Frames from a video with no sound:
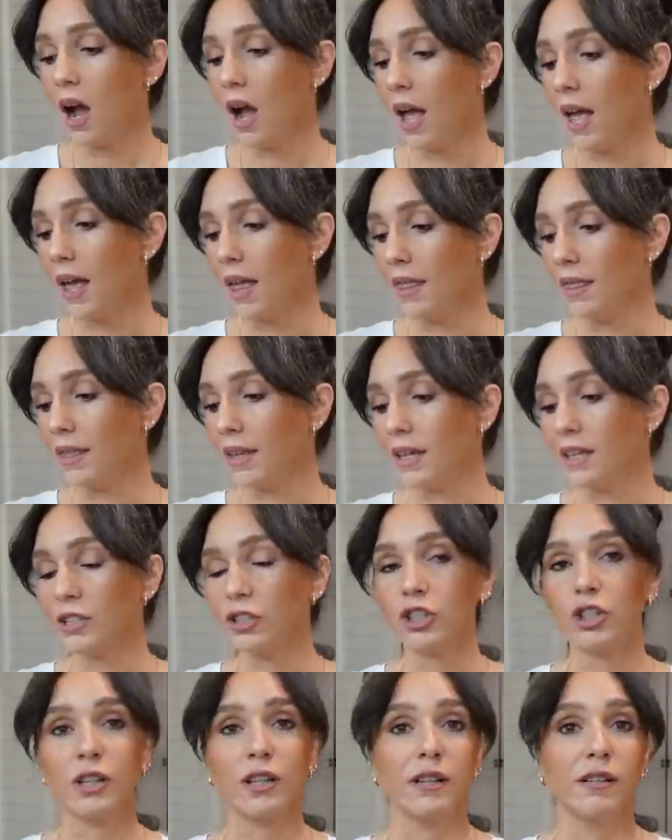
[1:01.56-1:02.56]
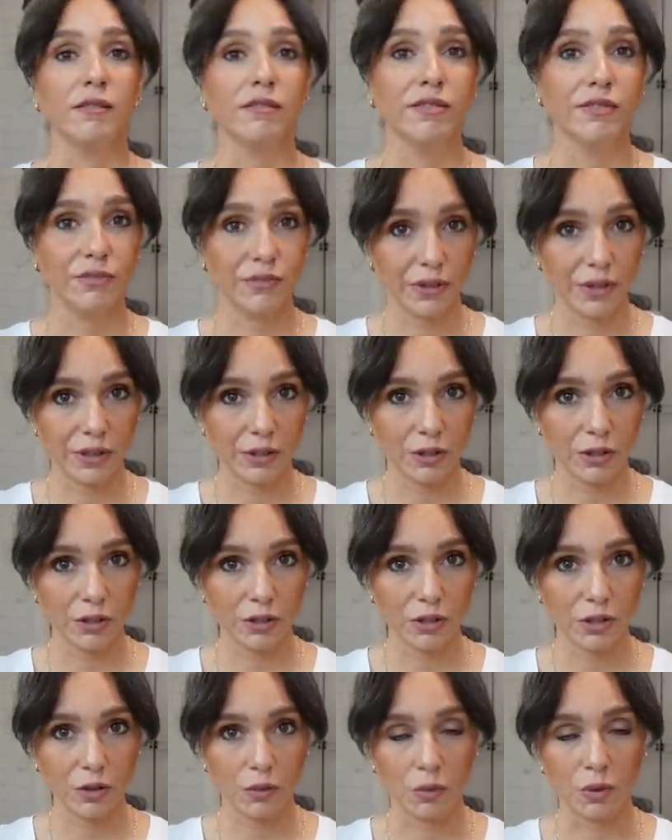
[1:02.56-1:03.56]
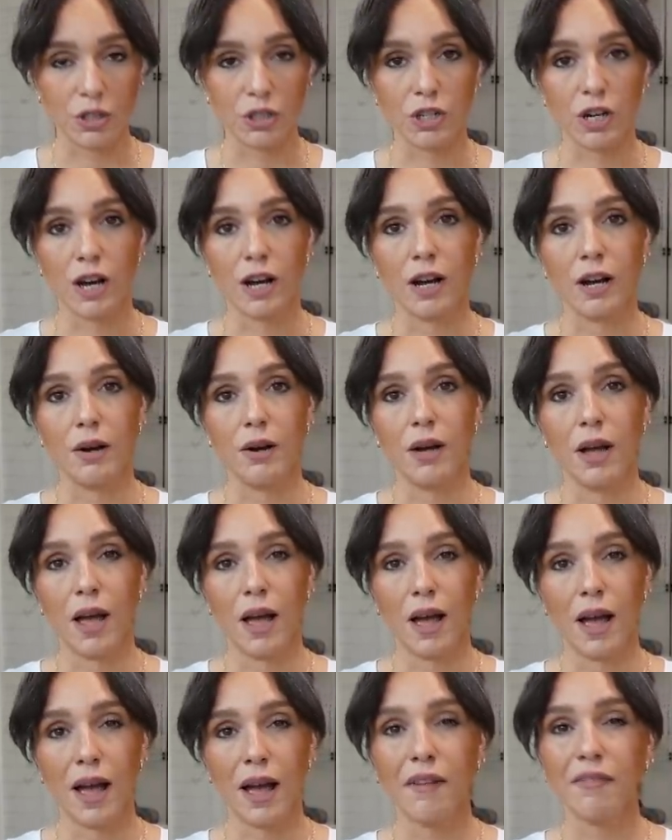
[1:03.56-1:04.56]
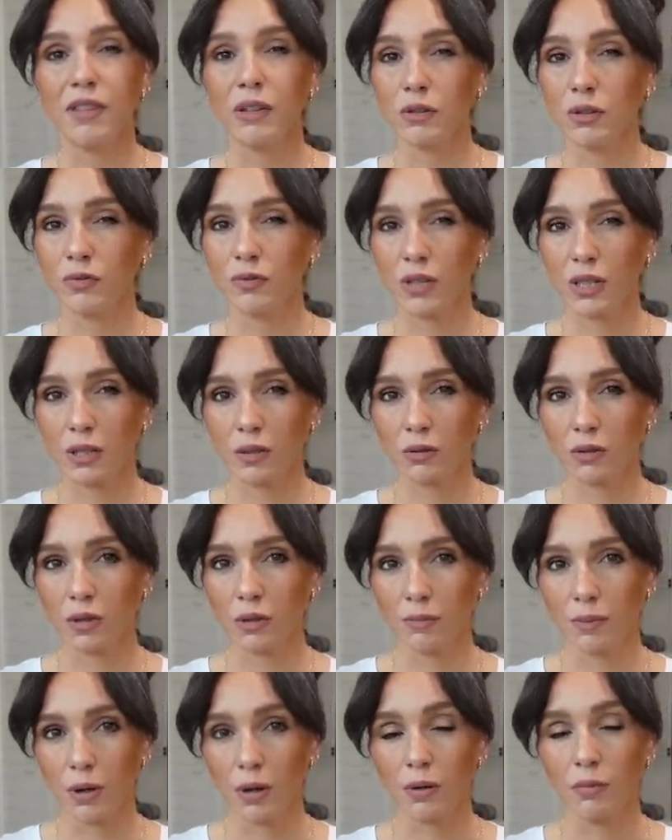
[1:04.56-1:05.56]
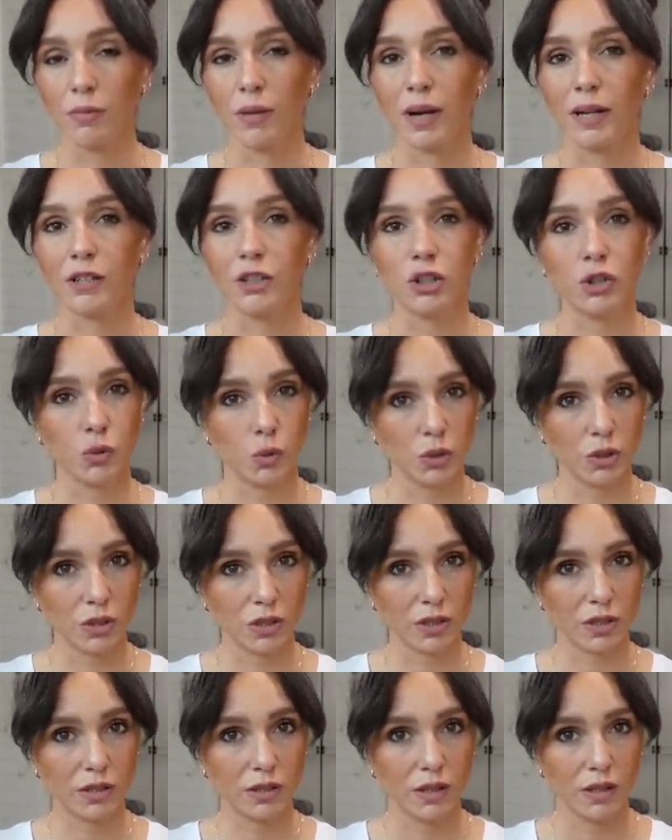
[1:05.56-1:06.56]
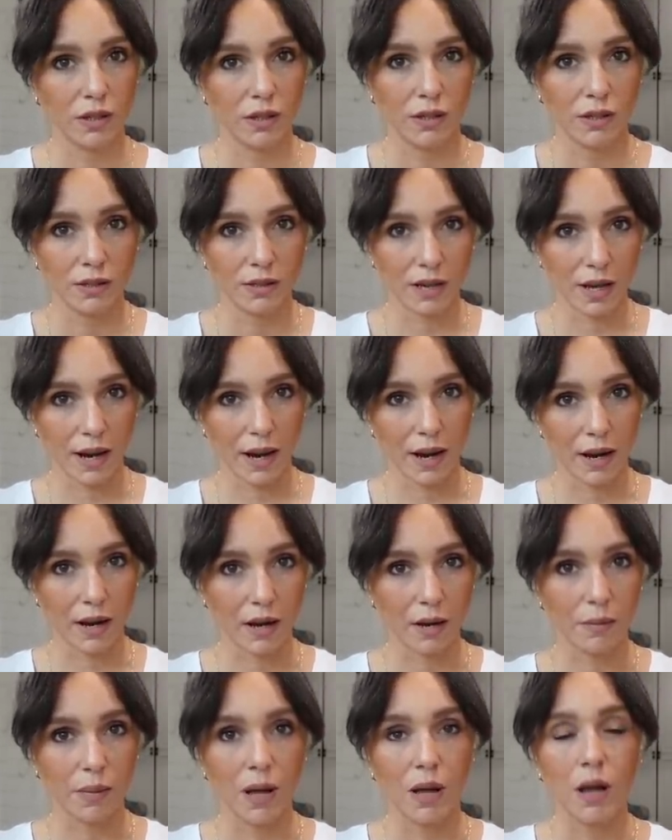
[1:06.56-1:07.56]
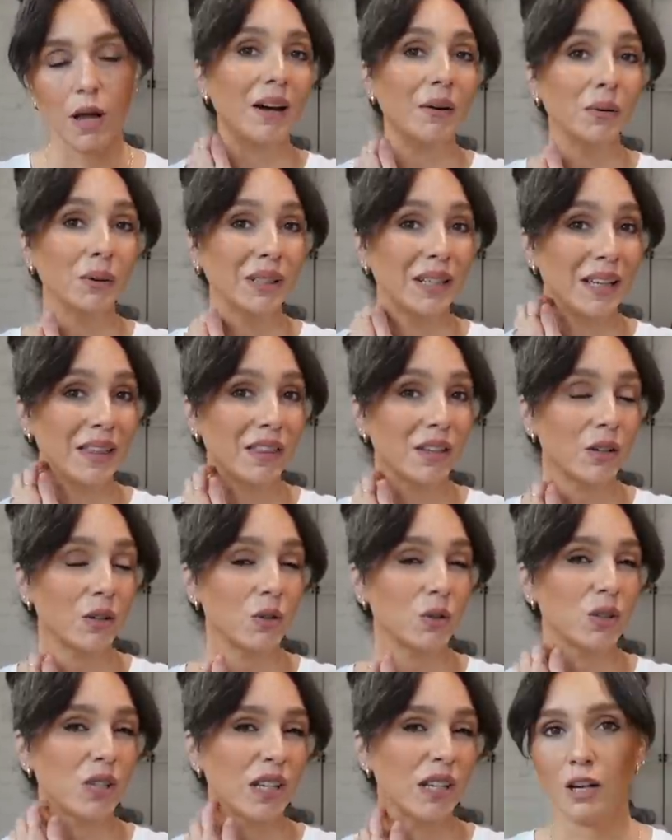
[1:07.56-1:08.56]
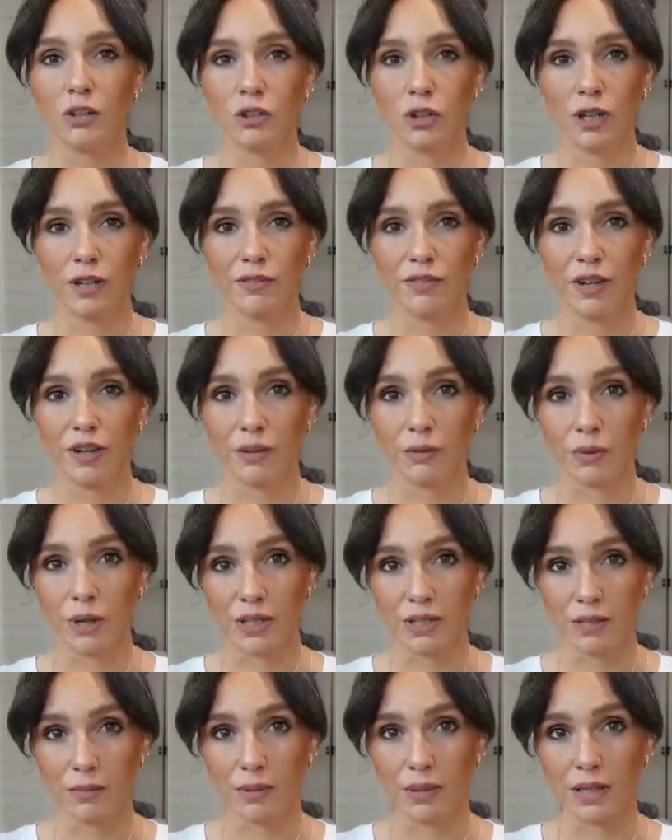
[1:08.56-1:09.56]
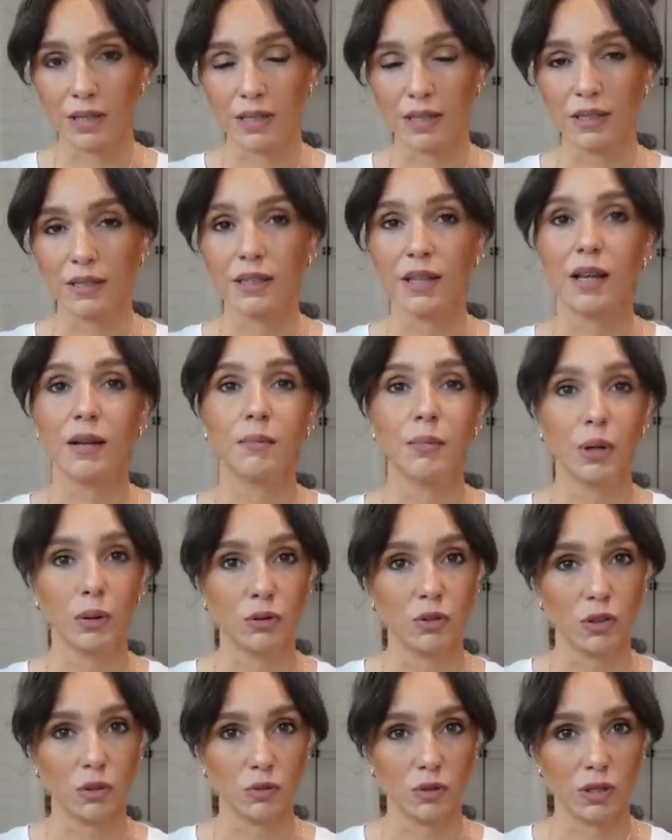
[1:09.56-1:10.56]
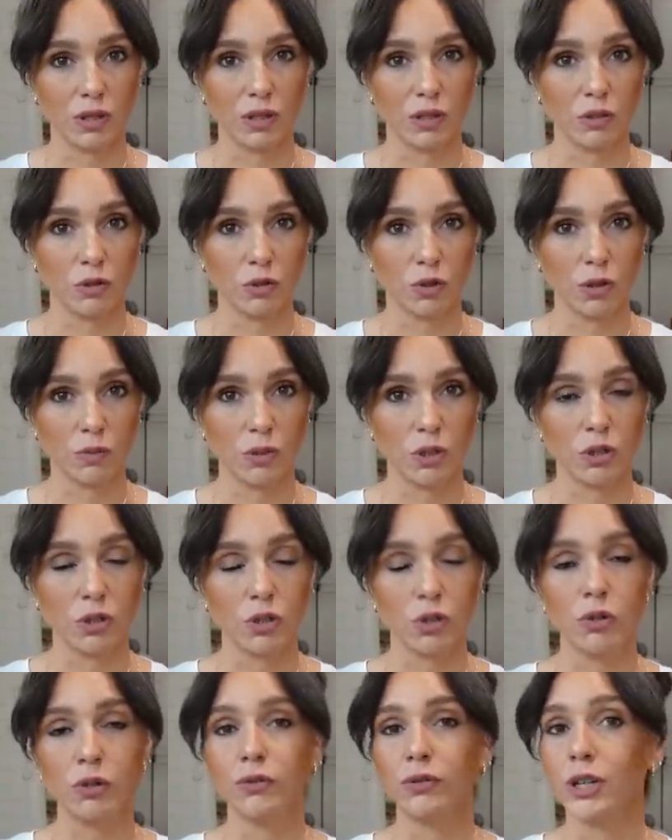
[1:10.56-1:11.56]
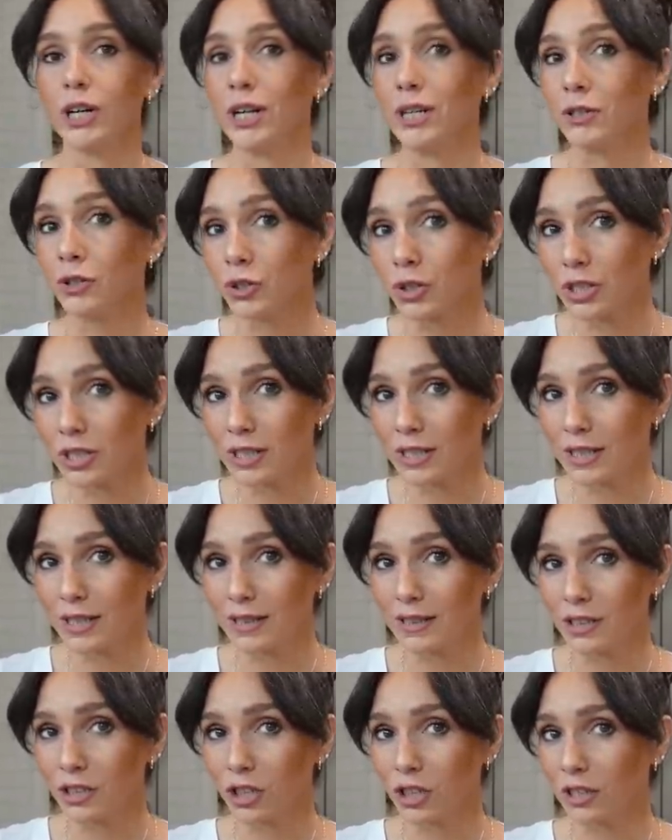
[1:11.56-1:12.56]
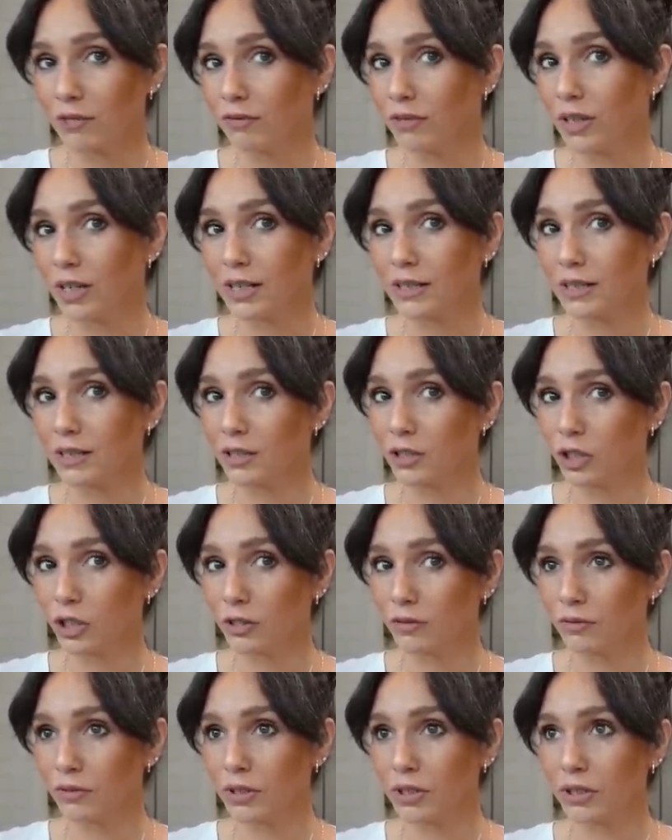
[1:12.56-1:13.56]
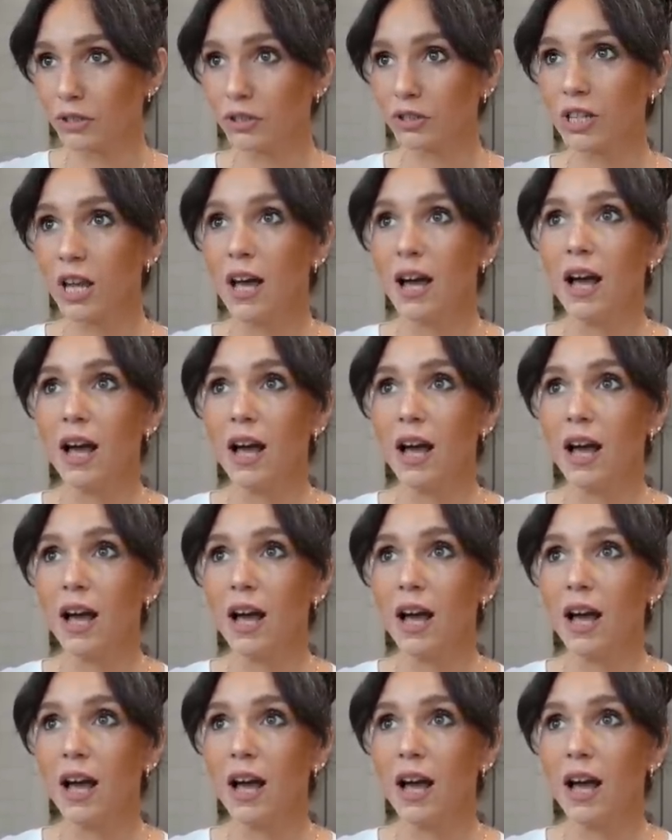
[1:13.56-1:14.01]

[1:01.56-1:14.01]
and the chicken fritters, which I'll have those videos up on my shorts tab. I'll link those. I'll try to find the recipes and post those in the description too if you're interested in the chicken fries and the chicken fritters.